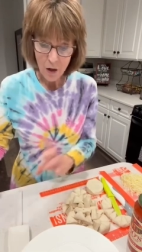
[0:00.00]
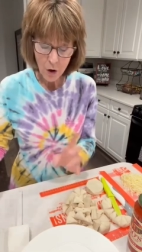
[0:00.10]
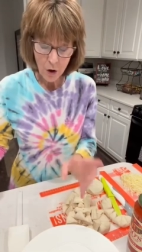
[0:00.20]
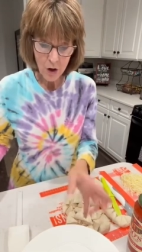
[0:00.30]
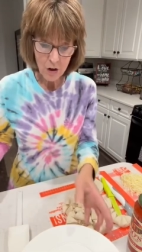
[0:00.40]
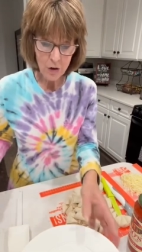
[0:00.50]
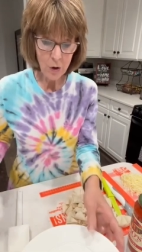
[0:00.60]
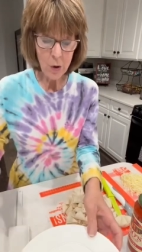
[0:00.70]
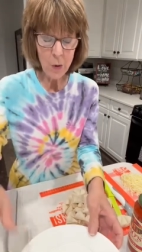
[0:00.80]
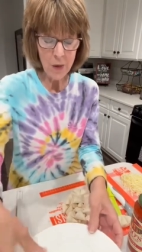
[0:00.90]
we are going to
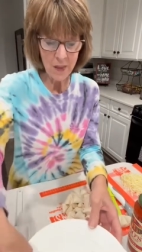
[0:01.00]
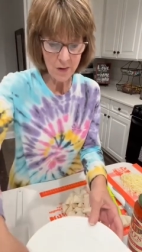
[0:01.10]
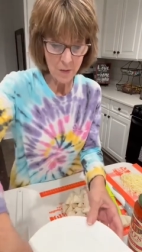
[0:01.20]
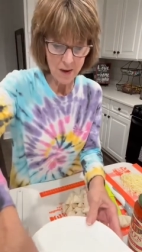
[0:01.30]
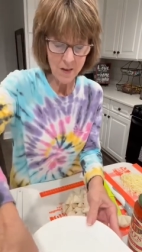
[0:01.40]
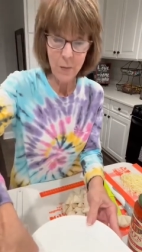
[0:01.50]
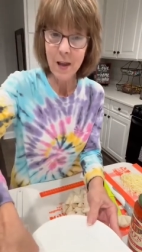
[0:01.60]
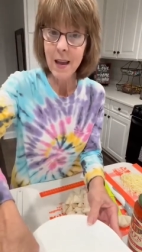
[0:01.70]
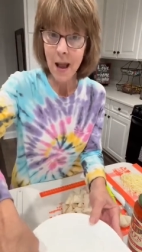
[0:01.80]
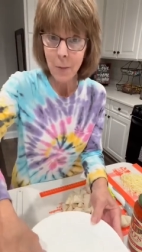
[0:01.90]
do in this
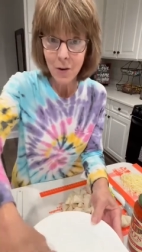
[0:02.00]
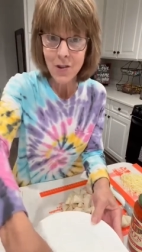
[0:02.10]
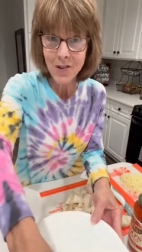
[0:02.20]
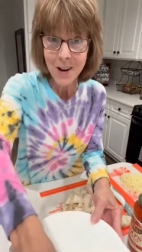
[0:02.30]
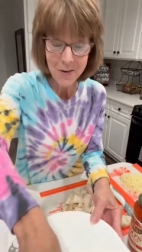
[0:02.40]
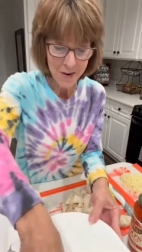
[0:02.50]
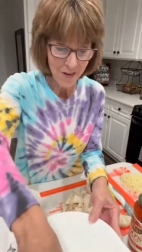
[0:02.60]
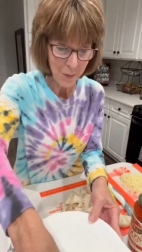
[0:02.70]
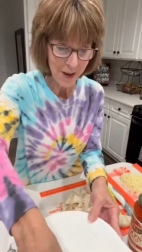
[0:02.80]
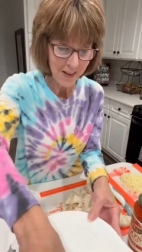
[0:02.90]
recipe, and I'm going to share the
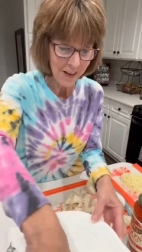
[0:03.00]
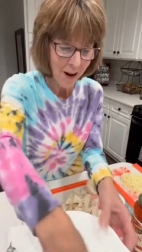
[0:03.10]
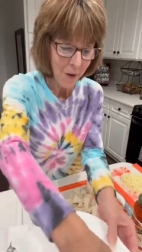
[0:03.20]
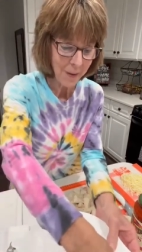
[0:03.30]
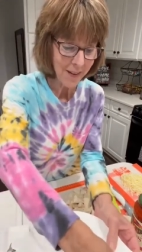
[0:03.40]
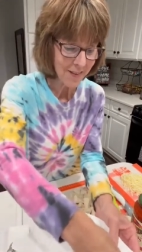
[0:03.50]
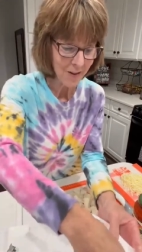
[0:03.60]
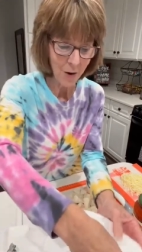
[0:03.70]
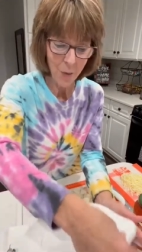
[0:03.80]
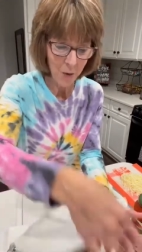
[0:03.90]
recipe in the comments, so
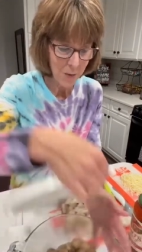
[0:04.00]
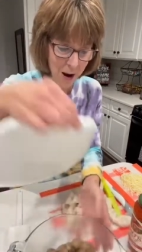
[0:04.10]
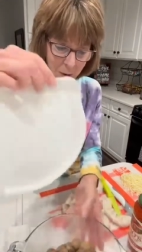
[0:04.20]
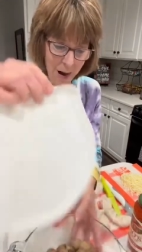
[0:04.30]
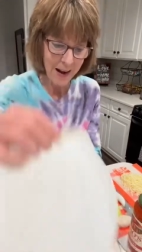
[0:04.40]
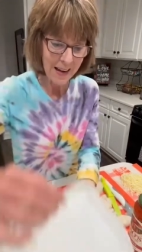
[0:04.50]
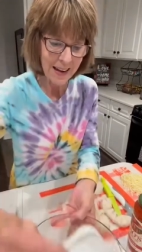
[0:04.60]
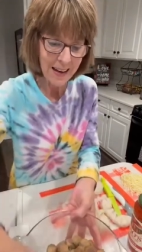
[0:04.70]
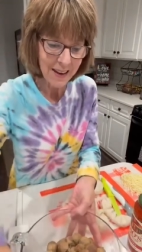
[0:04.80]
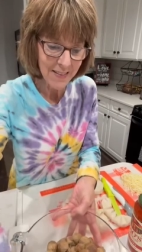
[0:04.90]
don't worry about writing
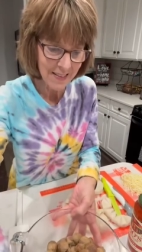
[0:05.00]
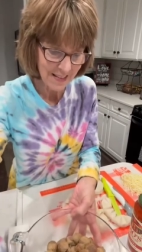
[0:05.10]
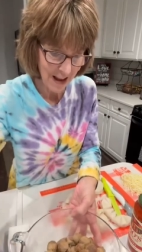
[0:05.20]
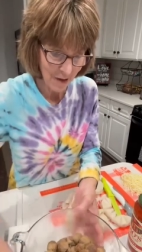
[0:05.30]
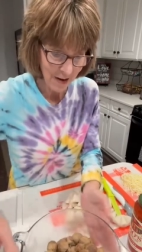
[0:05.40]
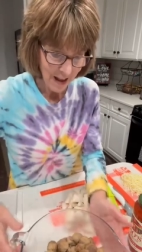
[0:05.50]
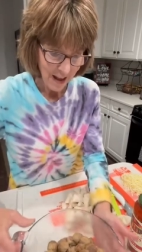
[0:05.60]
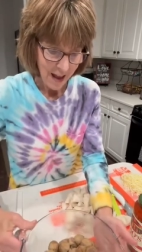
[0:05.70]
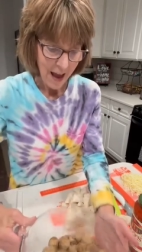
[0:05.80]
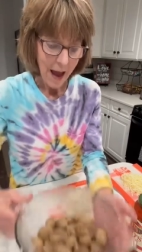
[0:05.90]
any of this down.
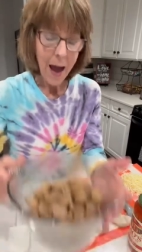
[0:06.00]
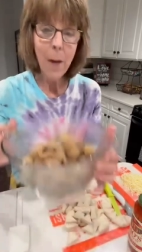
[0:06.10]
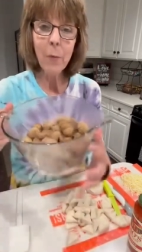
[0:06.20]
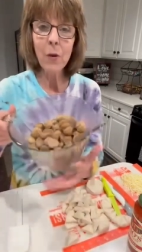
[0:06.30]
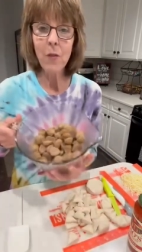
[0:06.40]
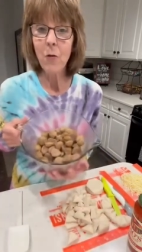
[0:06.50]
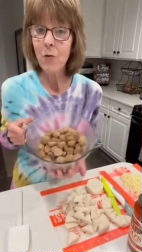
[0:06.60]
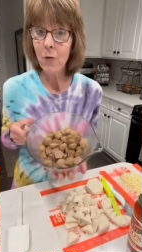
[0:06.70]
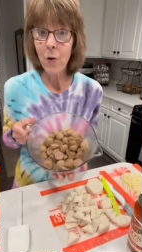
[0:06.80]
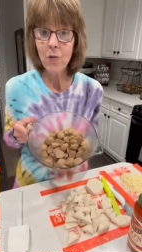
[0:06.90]
I put those
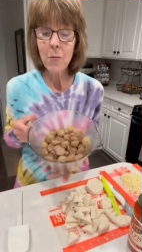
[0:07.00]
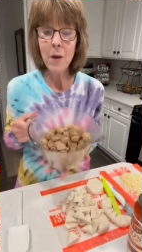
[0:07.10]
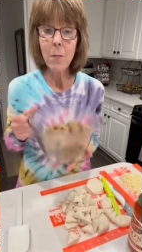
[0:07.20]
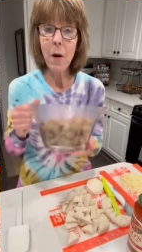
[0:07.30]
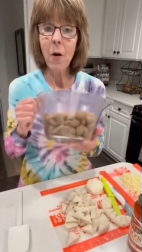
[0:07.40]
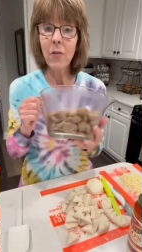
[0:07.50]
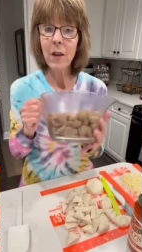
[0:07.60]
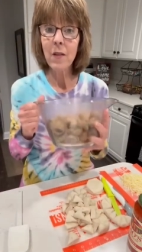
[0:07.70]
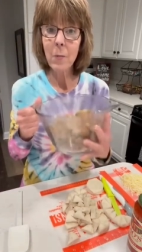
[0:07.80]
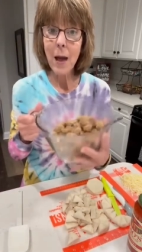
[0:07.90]
frozen meatballs
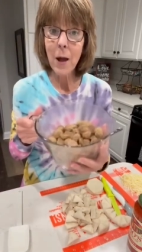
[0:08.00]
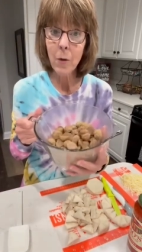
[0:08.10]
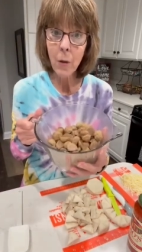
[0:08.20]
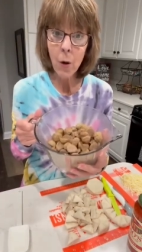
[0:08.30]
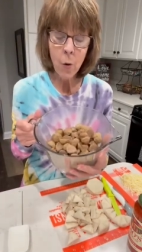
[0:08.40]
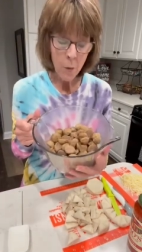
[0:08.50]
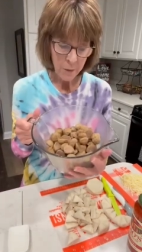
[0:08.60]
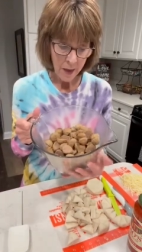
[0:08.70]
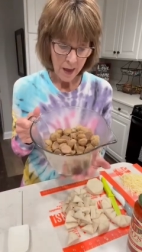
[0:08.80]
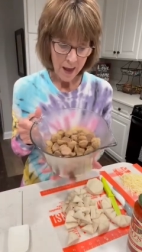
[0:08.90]
in the batter bowl,
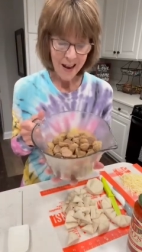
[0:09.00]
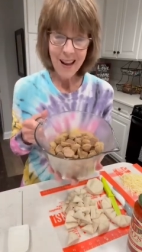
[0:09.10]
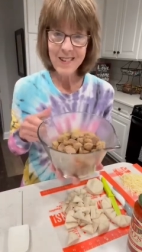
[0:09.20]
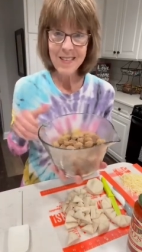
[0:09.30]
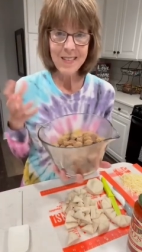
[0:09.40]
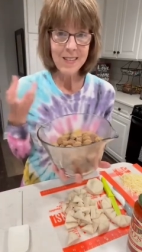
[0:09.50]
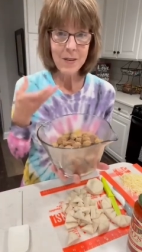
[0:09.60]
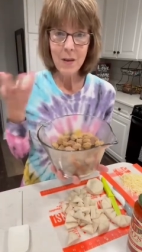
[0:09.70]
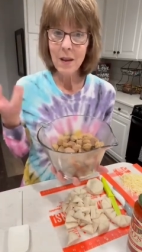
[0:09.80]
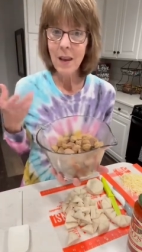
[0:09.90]
and I just
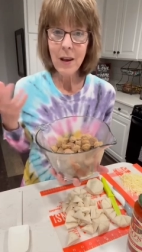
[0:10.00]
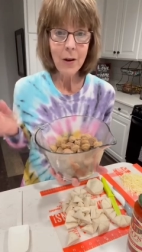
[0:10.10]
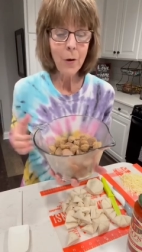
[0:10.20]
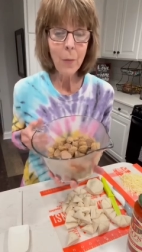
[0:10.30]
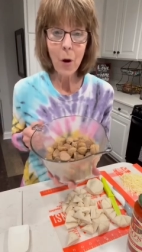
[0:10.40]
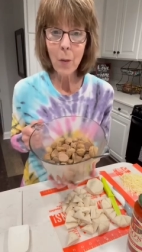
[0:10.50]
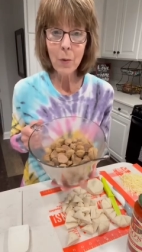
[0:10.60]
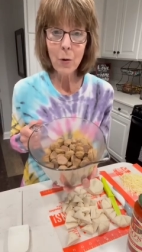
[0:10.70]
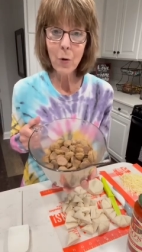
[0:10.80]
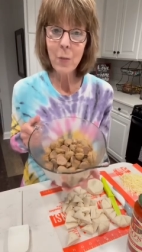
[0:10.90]
heated them up a
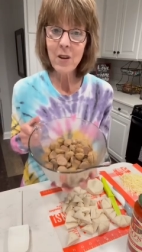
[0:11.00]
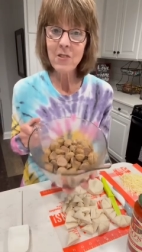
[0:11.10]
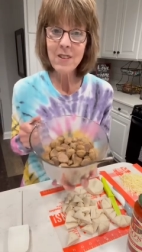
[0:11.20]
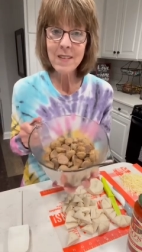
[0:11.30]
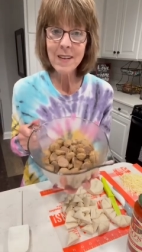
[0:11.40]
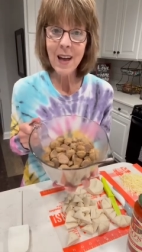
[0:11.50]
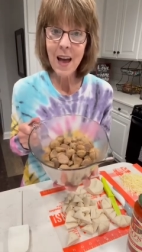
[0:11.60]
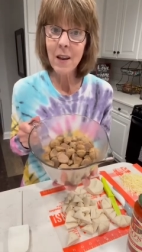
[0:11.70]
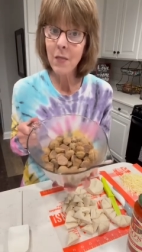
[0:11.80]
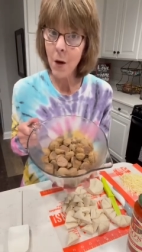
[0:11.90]
little bit just to
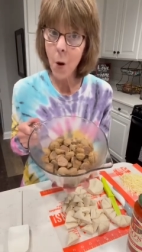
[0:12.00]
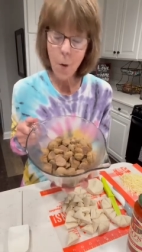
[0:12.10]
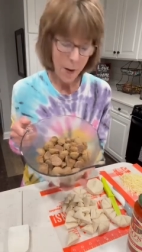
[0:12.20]
kind of thaw them